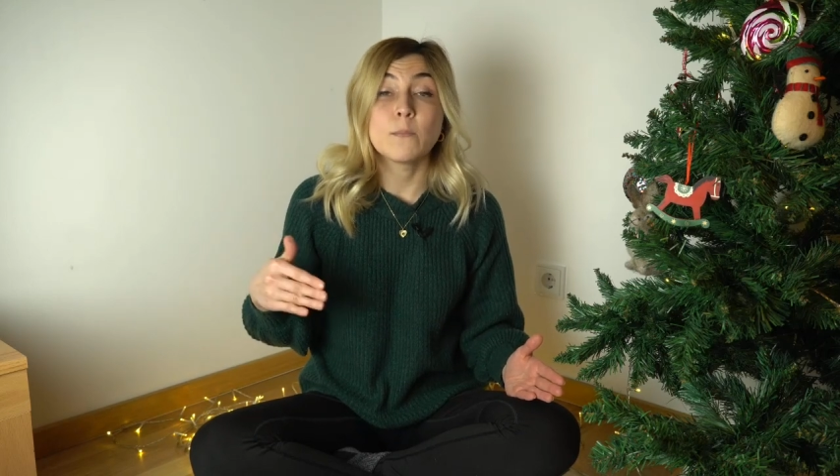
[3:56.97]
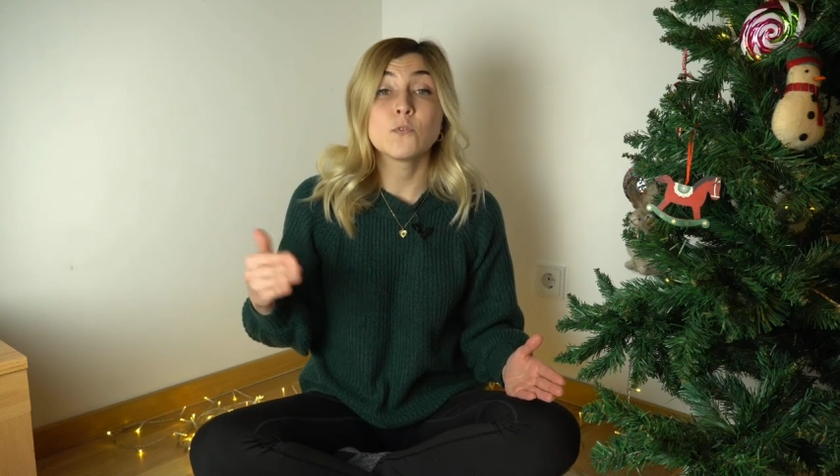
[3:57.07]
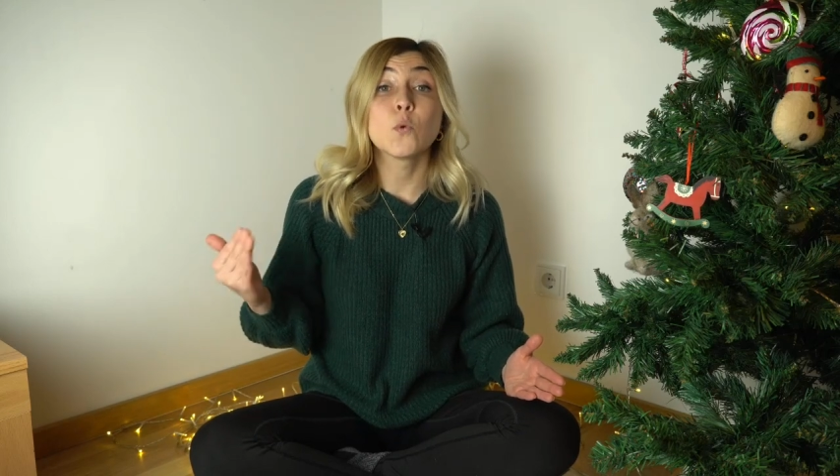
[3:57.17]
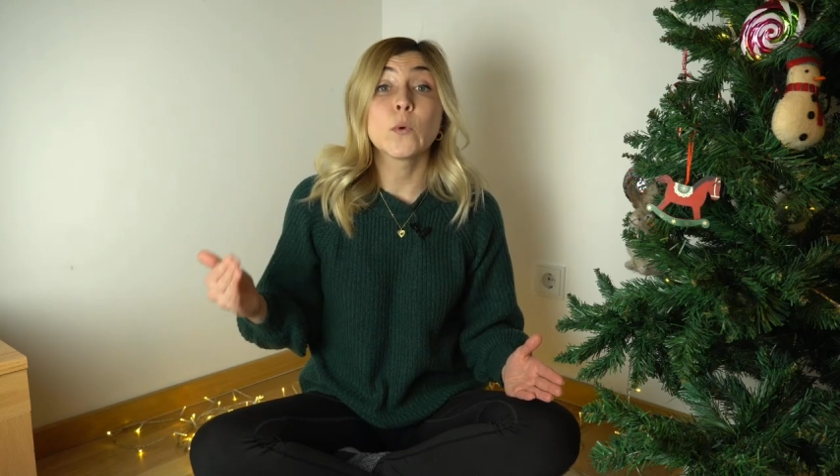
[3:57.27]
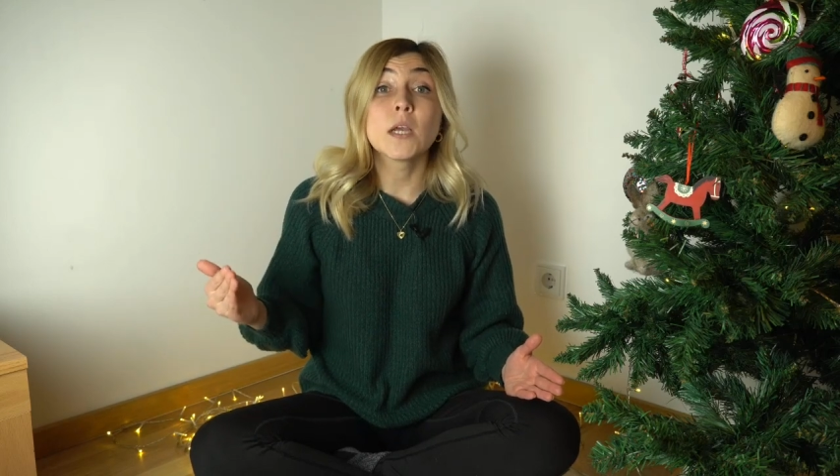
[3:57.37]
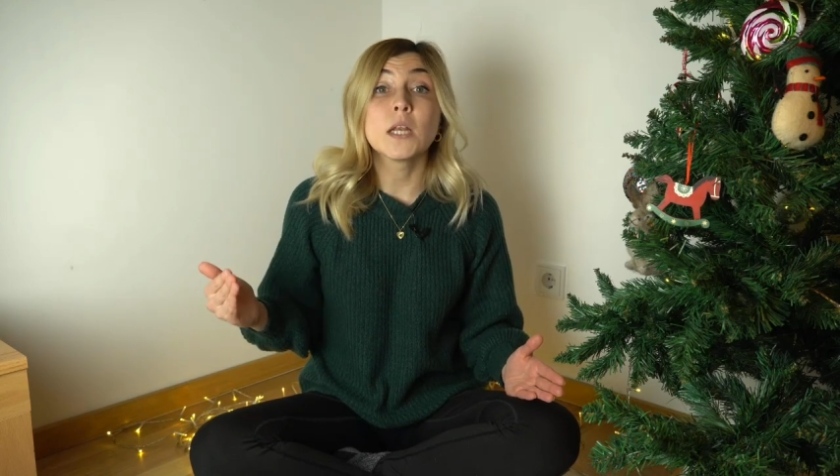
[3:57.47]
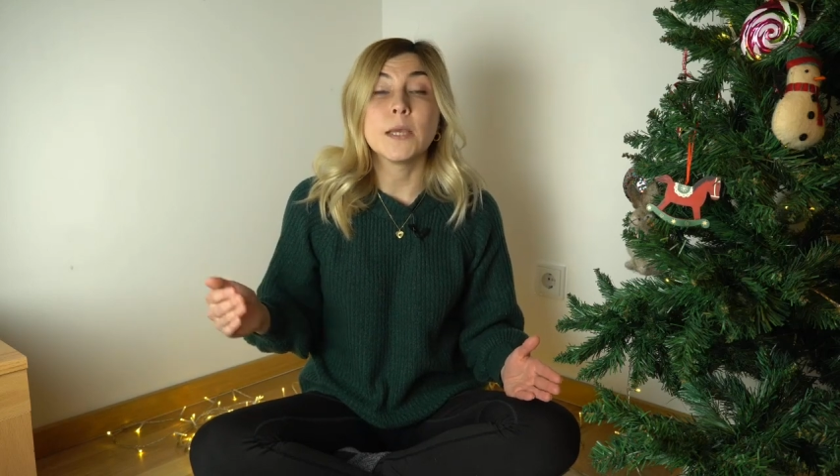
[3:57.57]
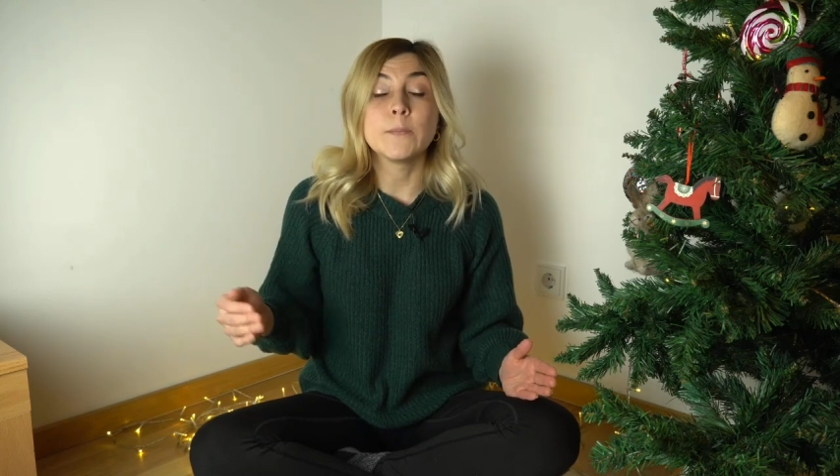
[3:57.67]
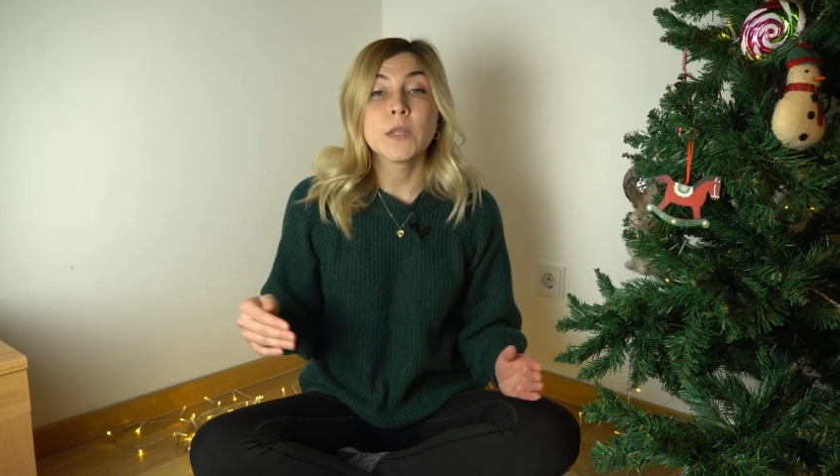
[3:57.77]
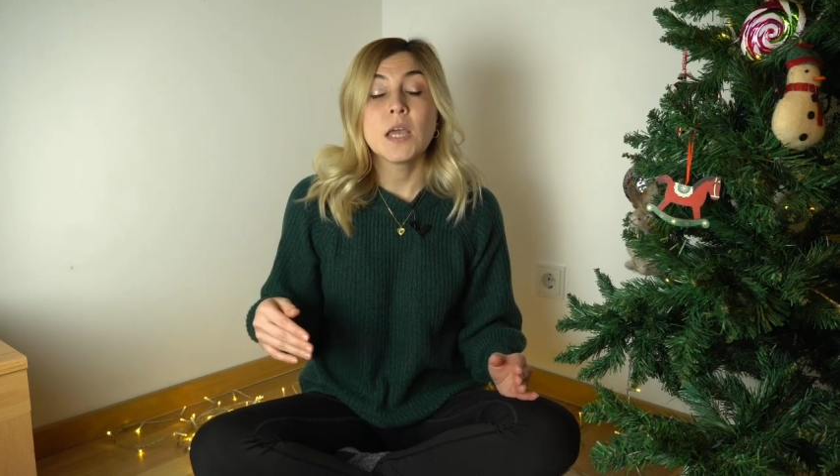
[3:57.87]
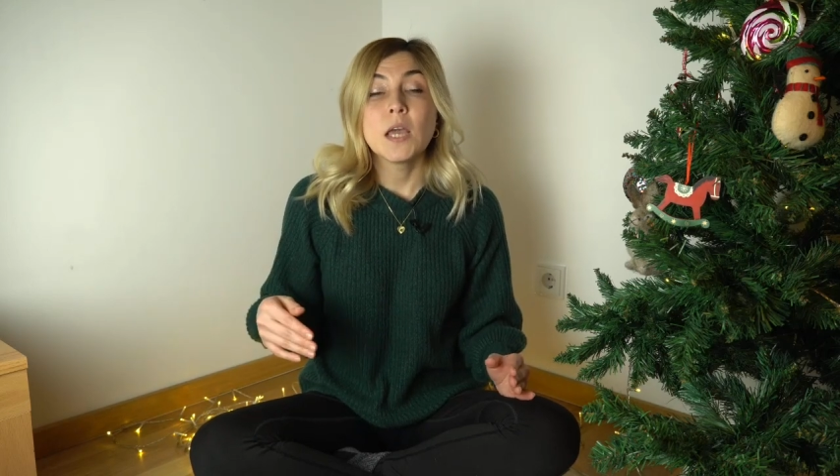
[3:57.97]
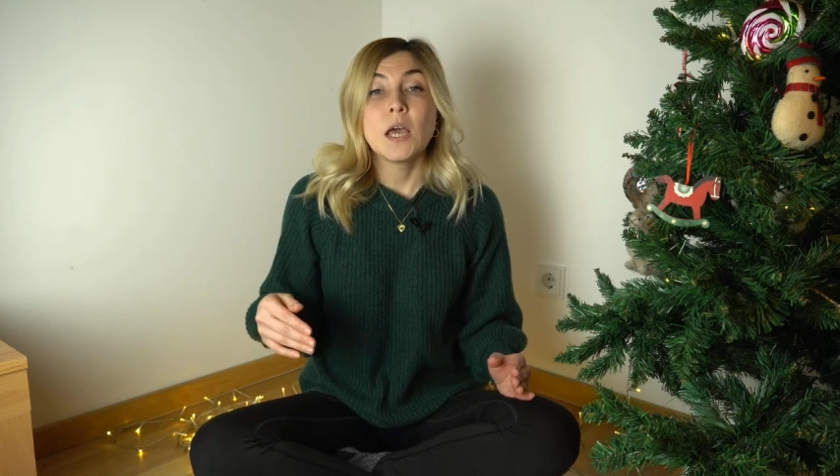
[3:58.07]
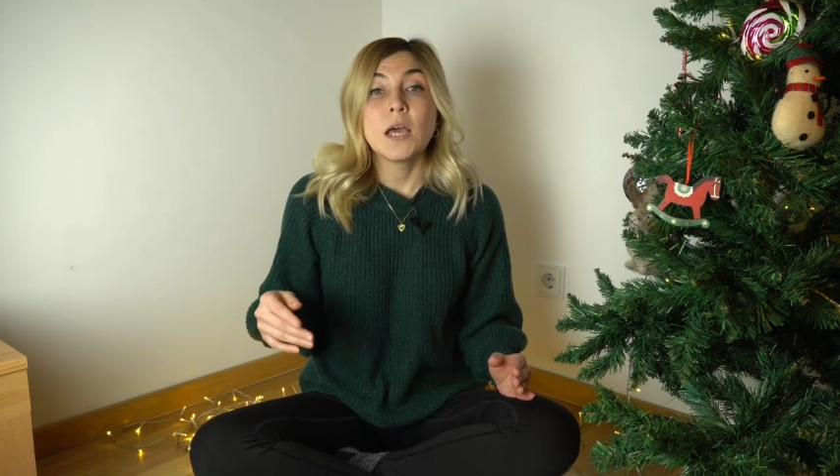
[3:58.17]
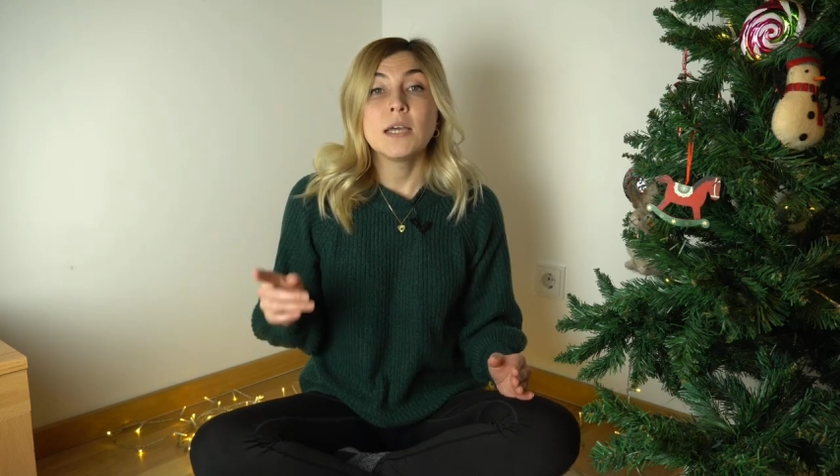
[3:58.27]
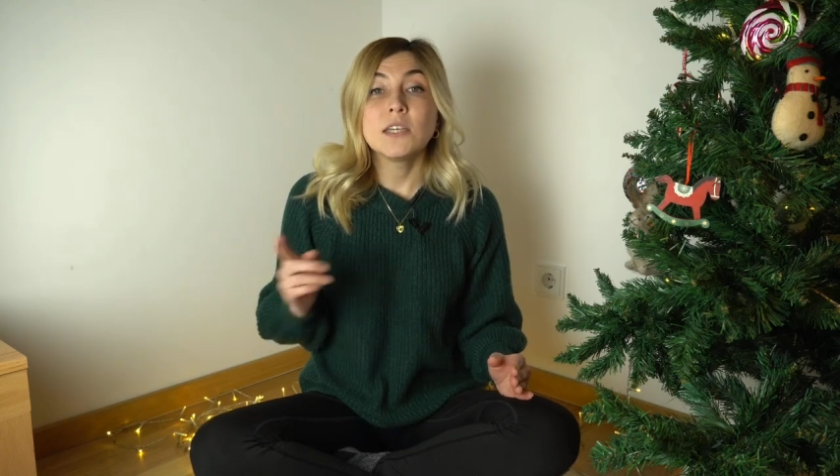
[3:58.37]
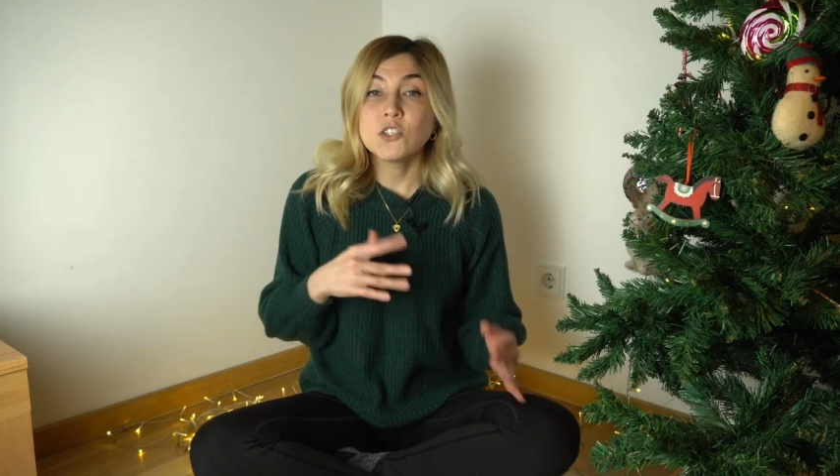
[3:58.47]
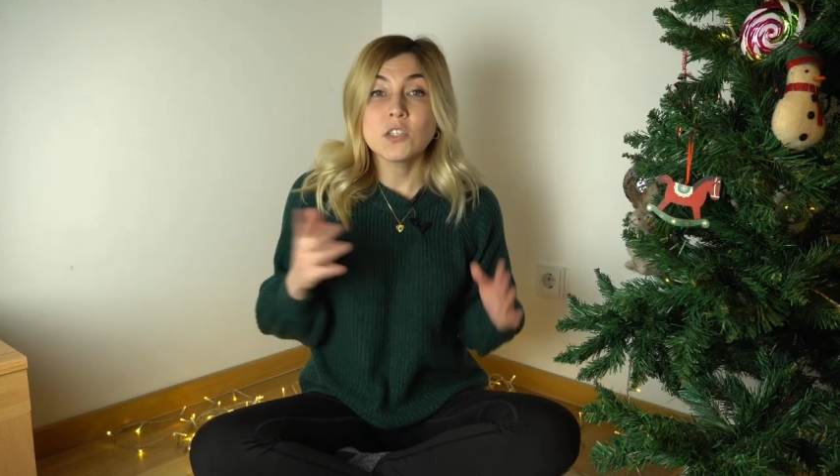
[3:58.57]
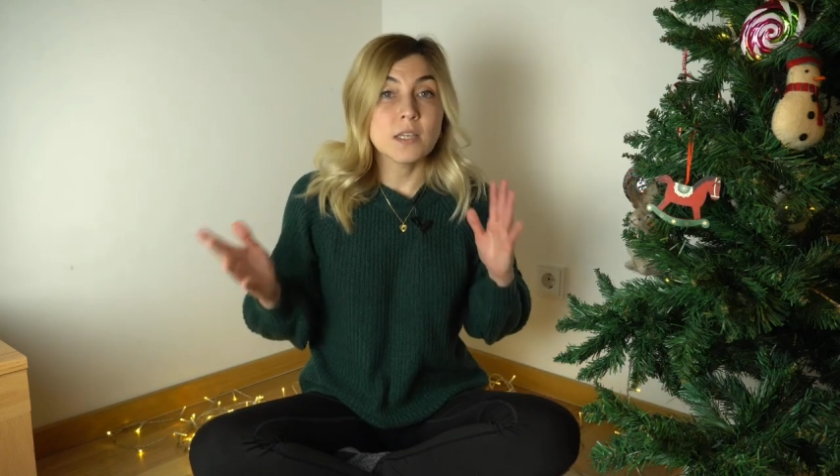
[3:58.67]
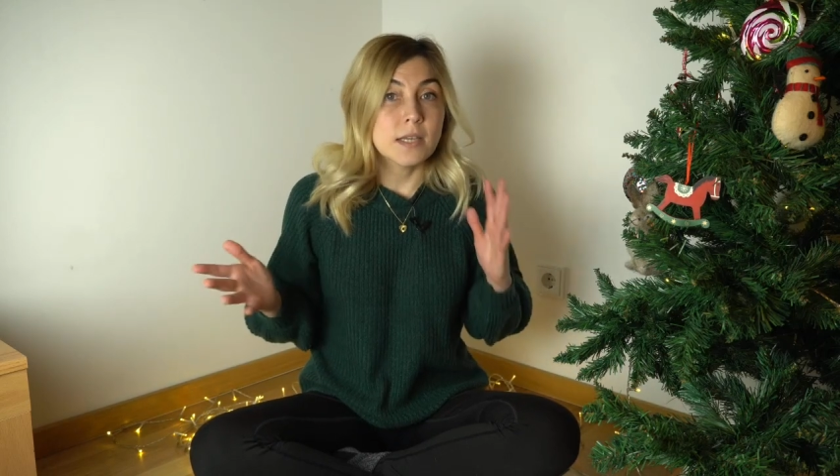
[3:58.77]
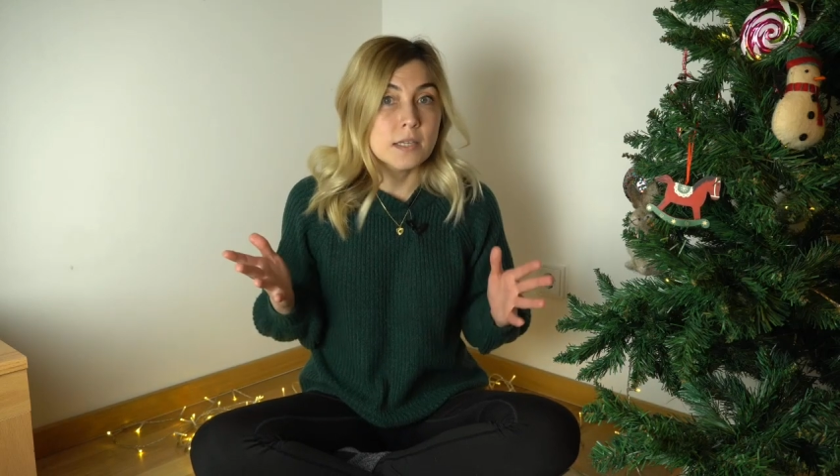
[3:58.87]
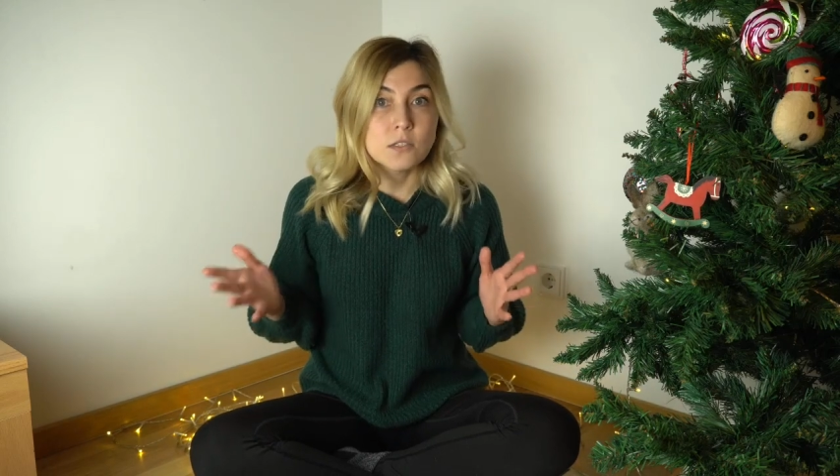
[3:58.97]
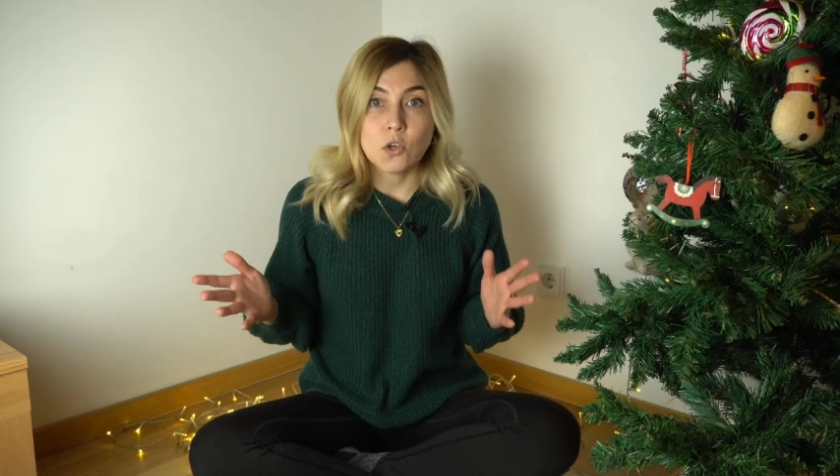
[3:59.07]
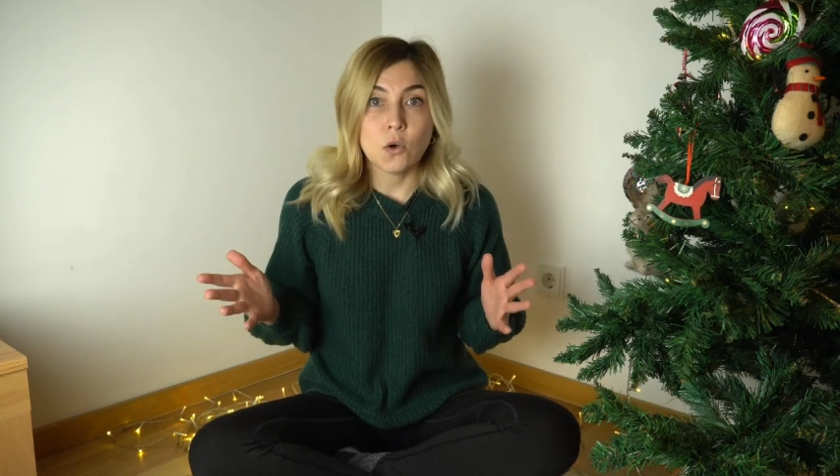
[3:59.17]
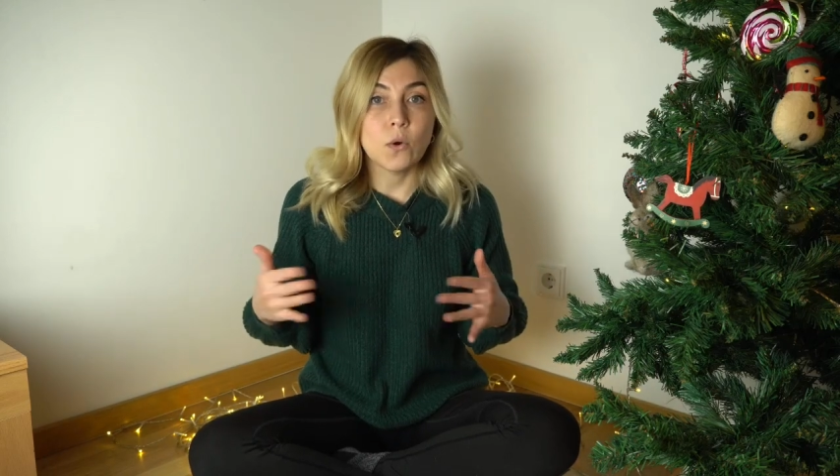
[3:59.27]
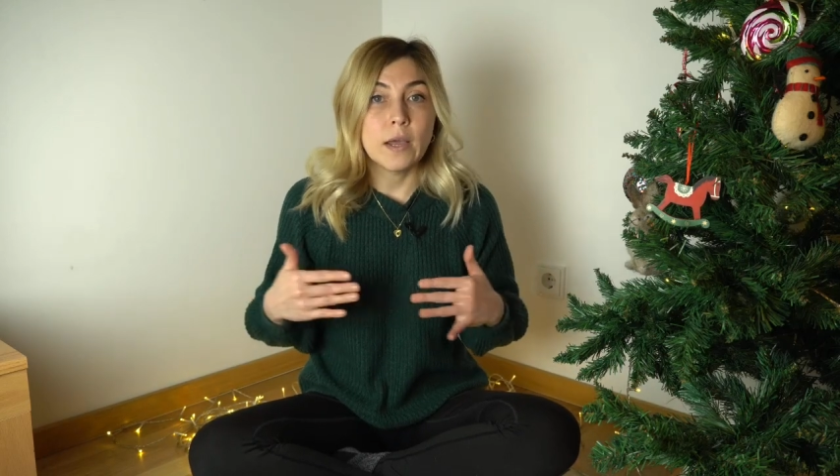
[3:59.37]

so quickly. It's just a guess though.